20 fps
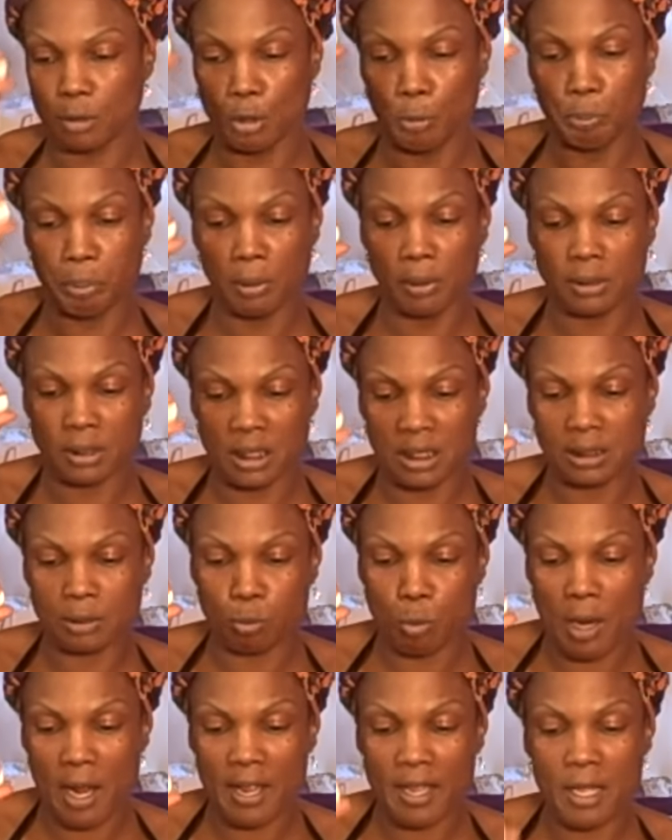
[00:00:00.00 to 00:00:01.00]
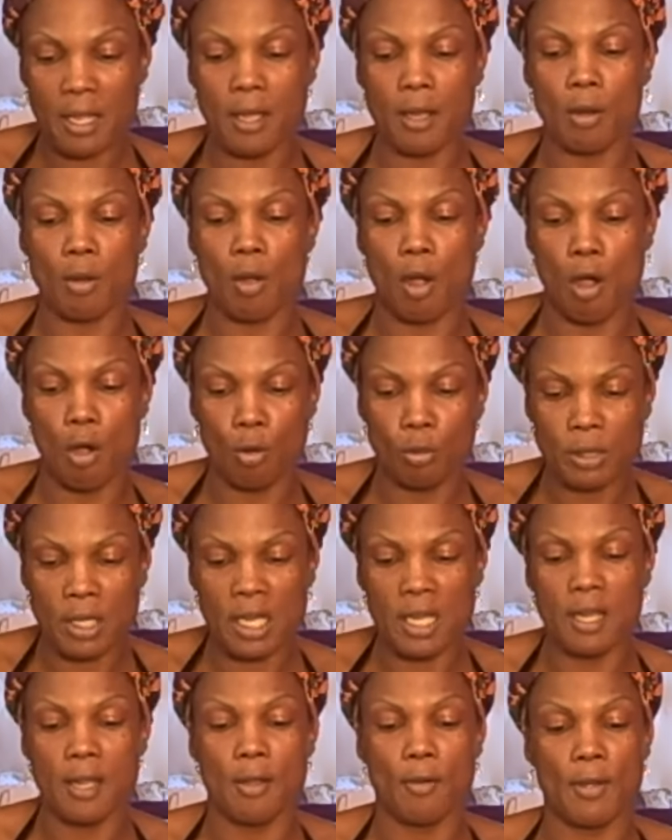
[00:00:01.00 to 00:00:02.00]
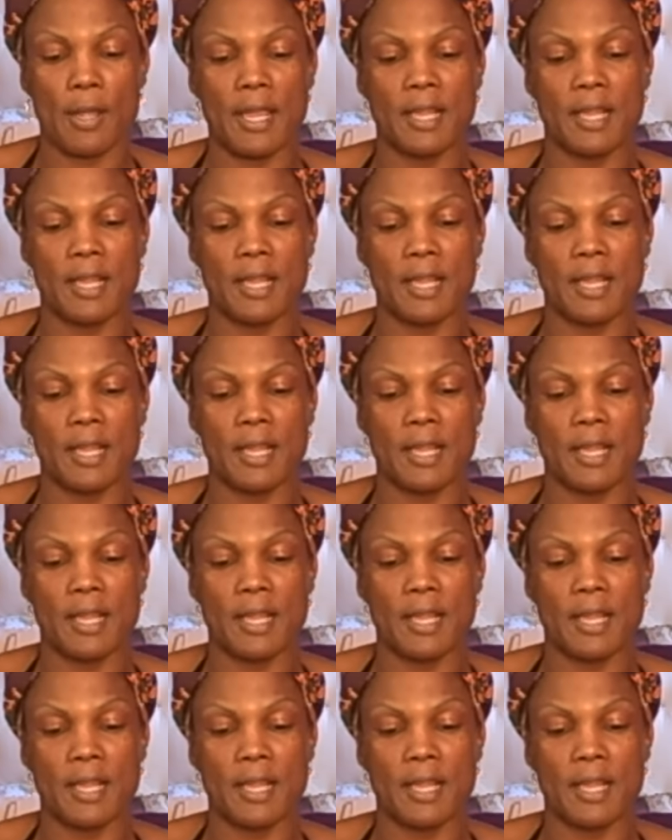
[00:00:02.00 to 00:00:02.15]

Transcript: you put this right here on here,